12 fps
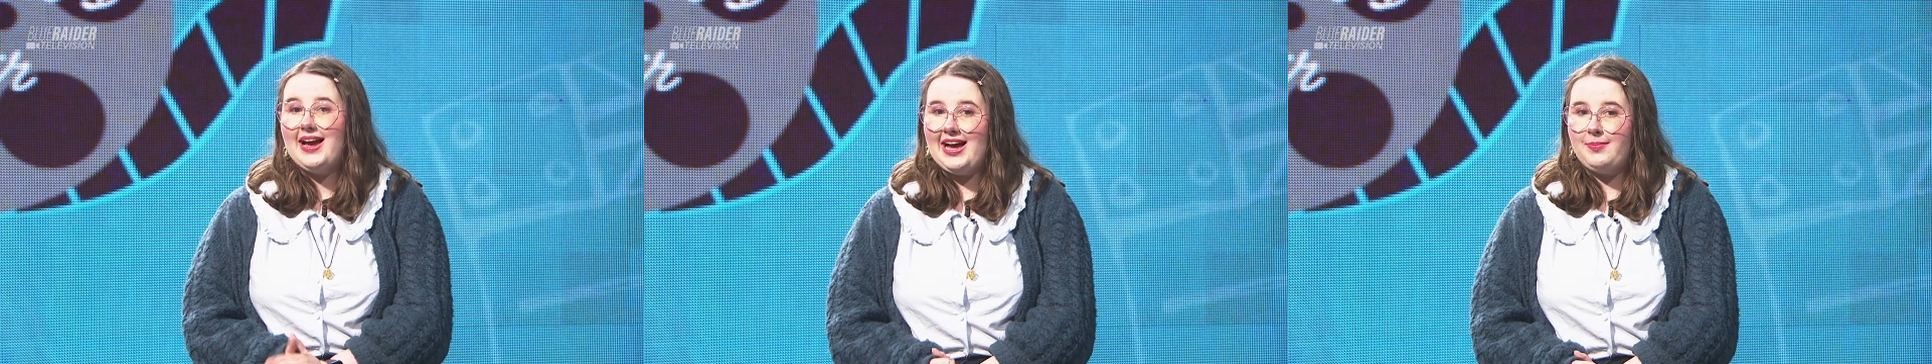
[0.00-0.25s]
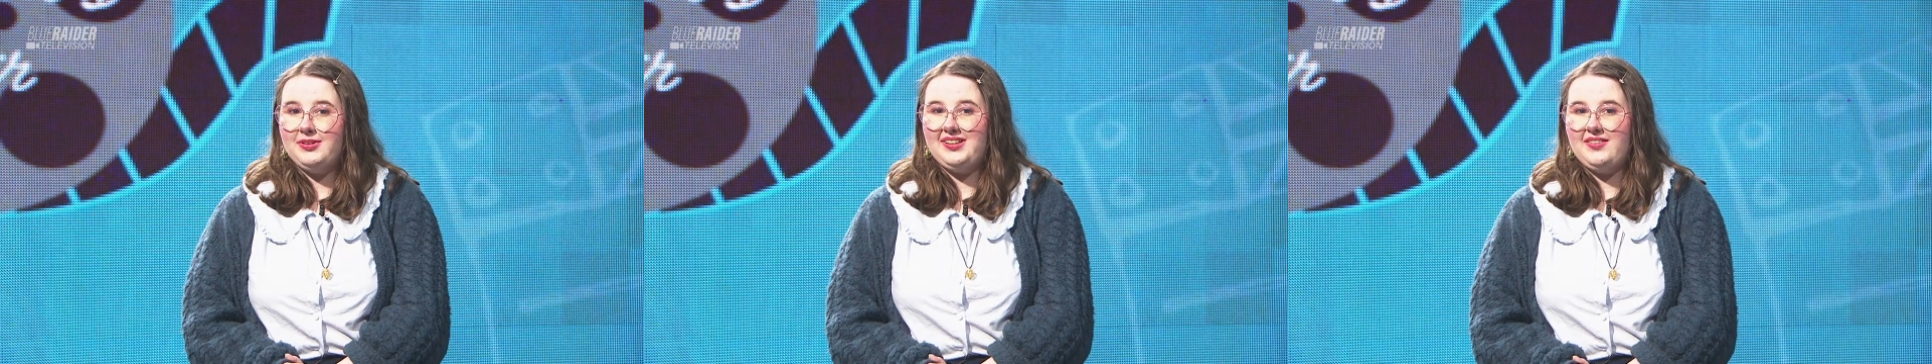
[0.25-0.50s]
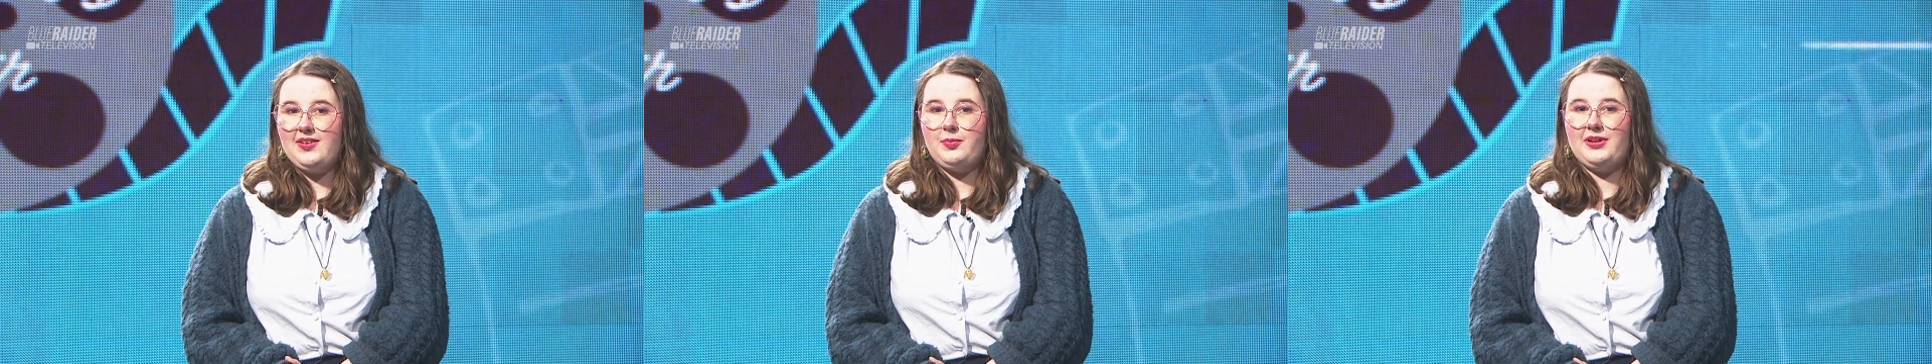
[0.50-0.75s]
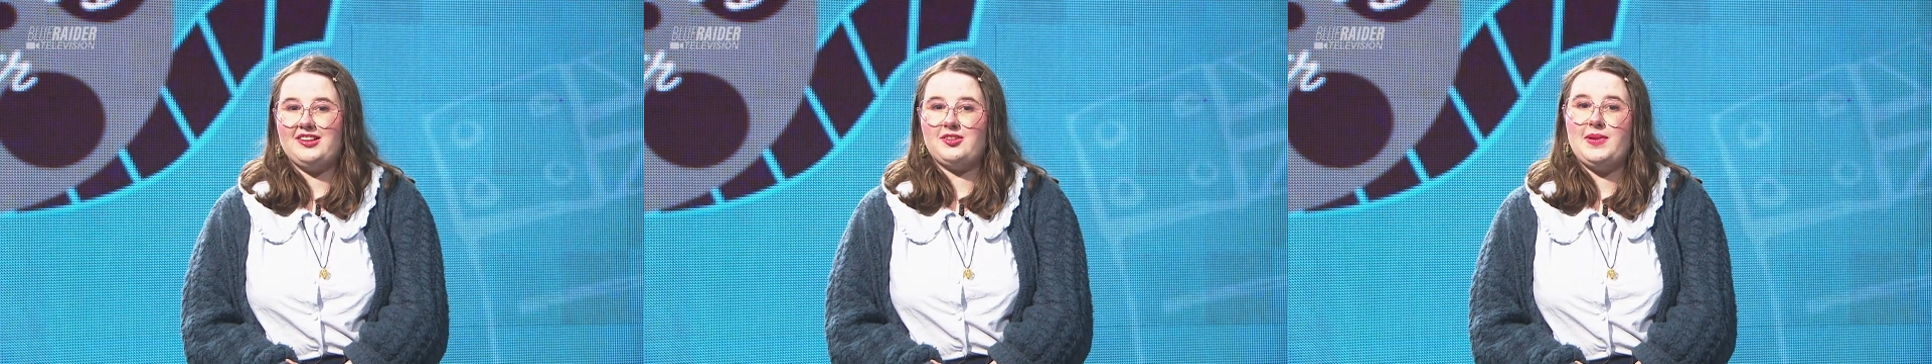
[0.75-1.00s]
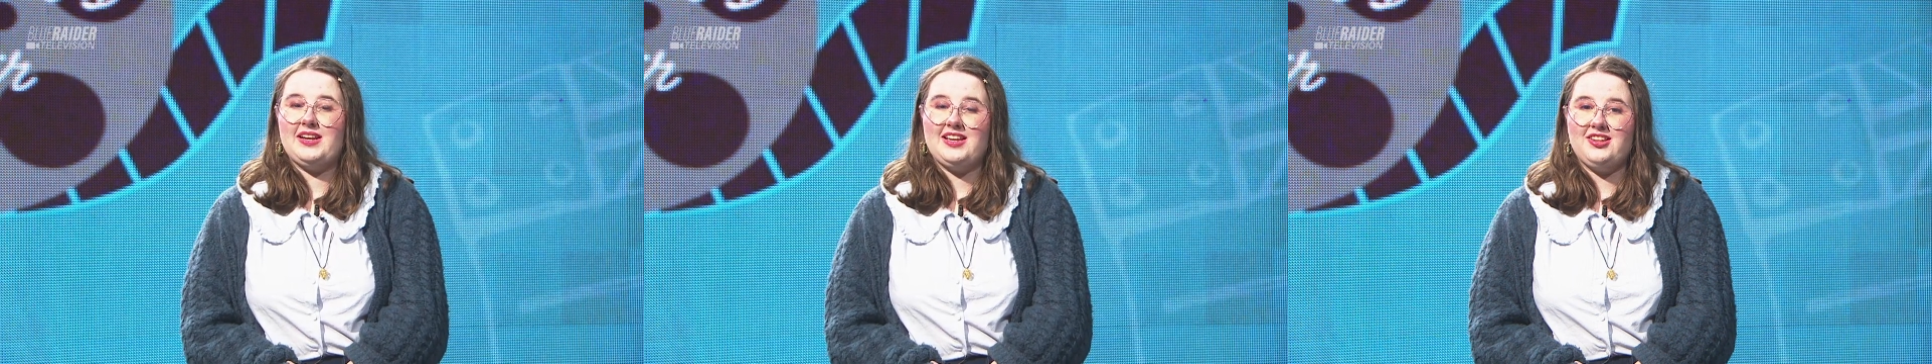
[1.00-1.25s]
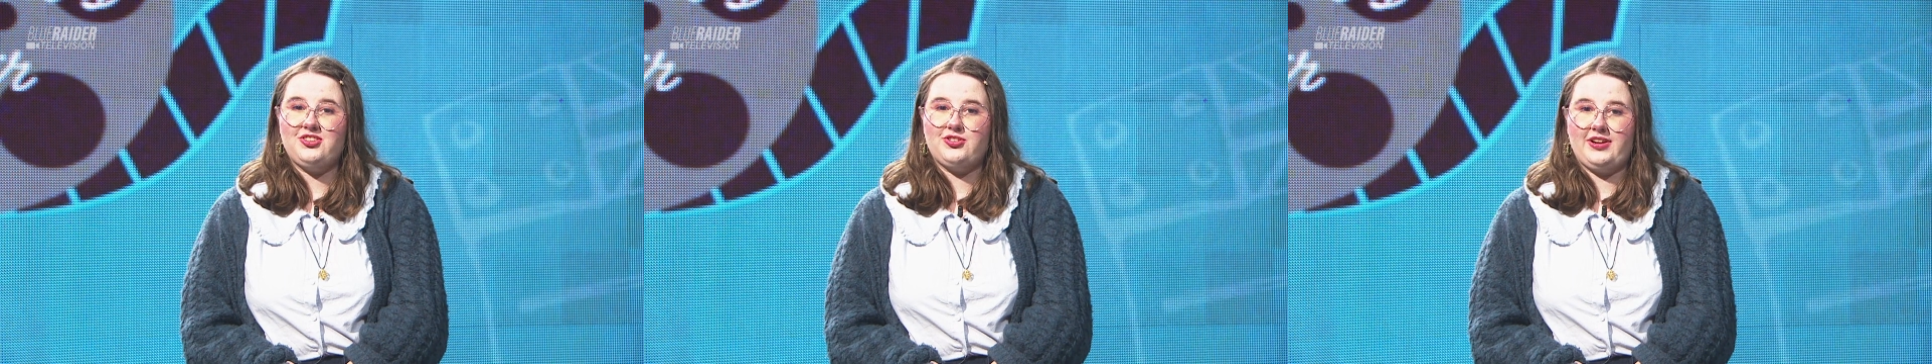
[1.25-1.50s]
Apple TV Plus made
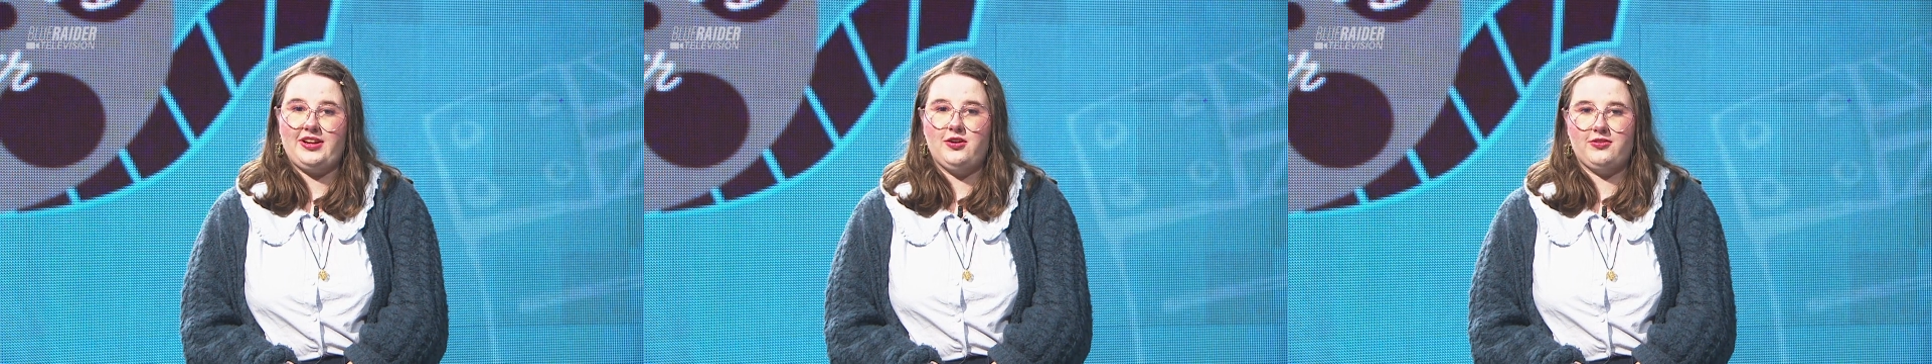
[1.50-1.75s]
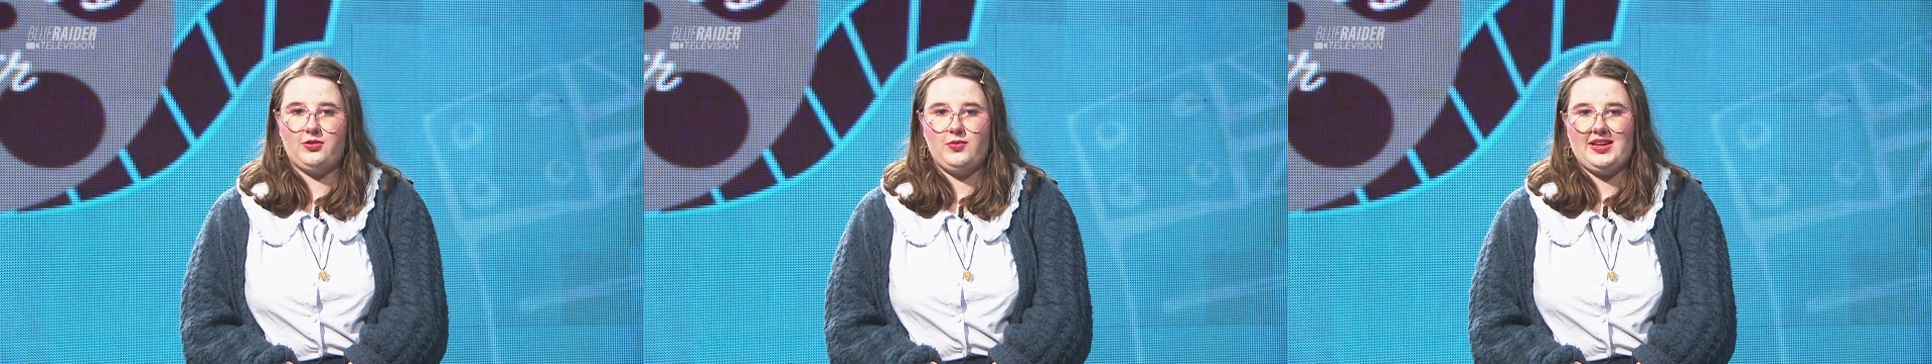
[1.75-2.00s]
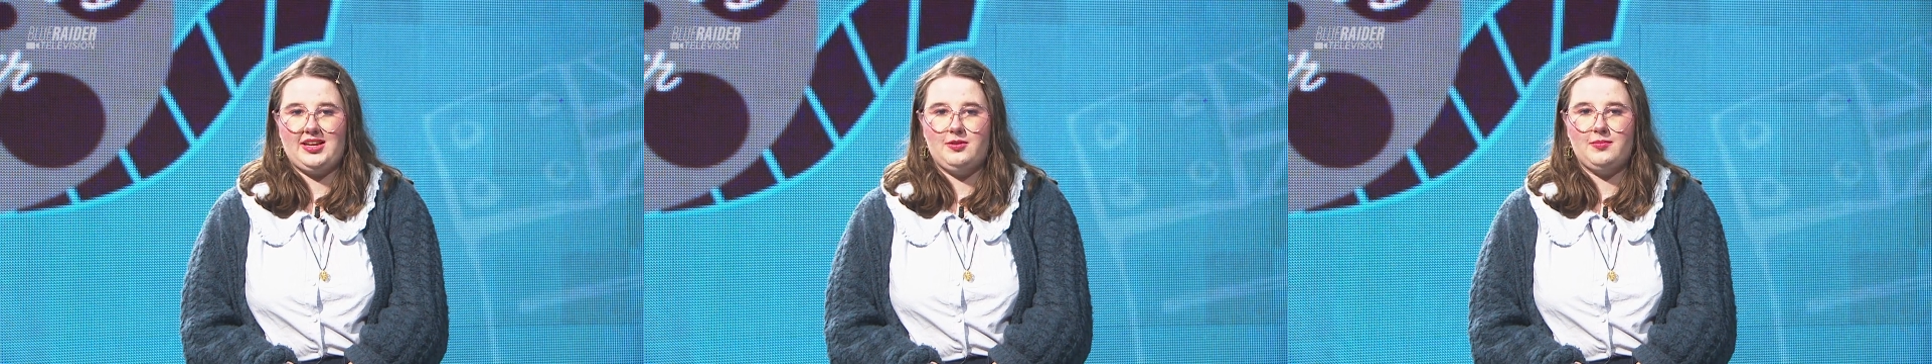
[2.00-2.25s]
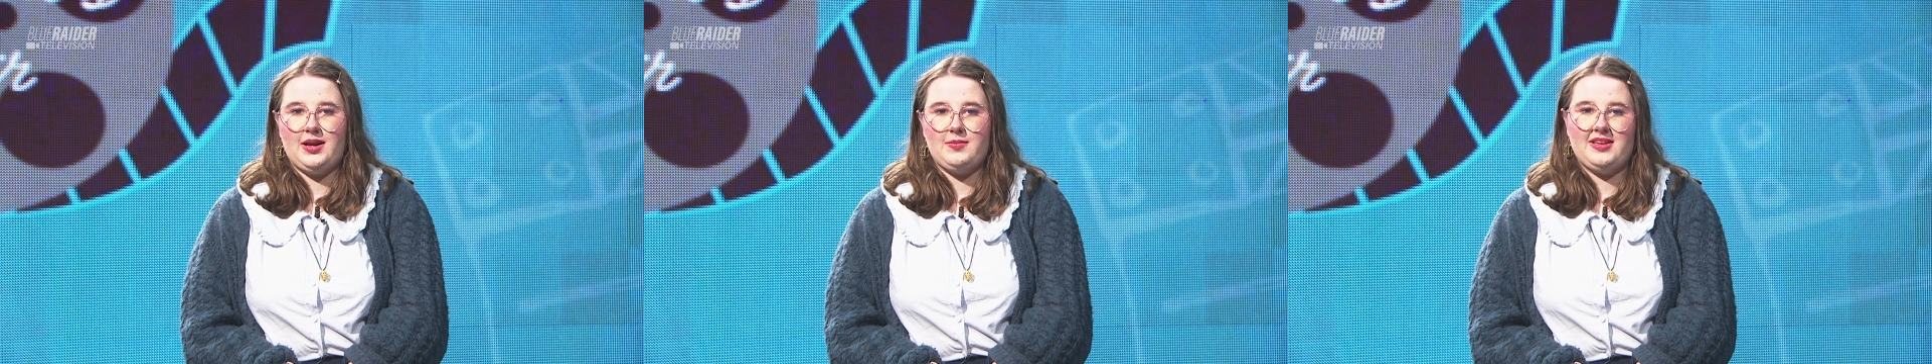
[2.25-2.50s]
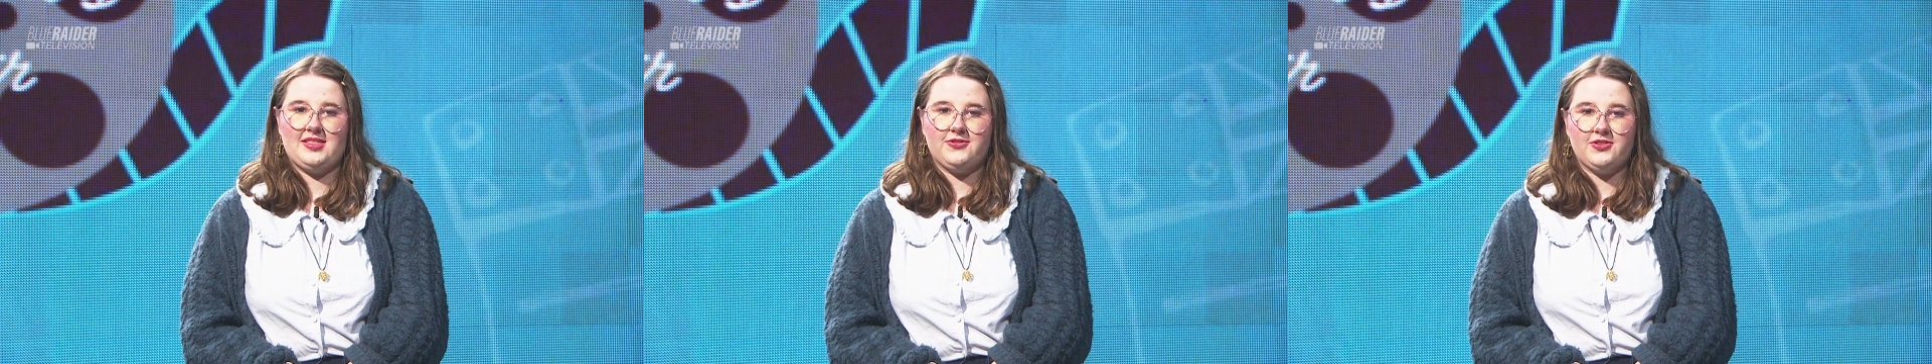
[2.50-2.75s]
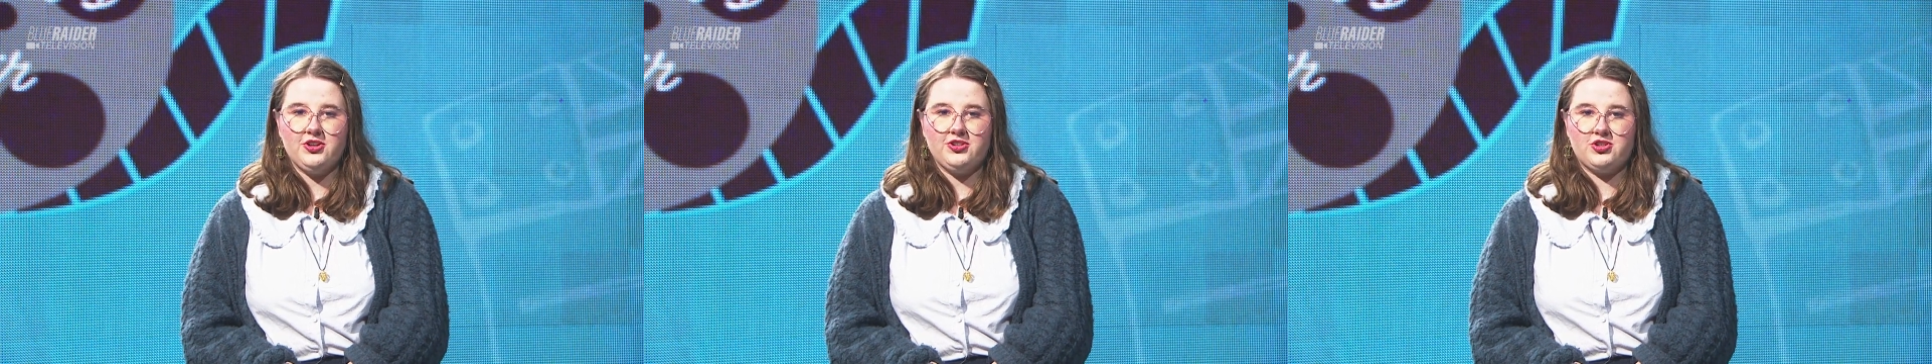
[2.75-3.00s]
history over the weekend by being the first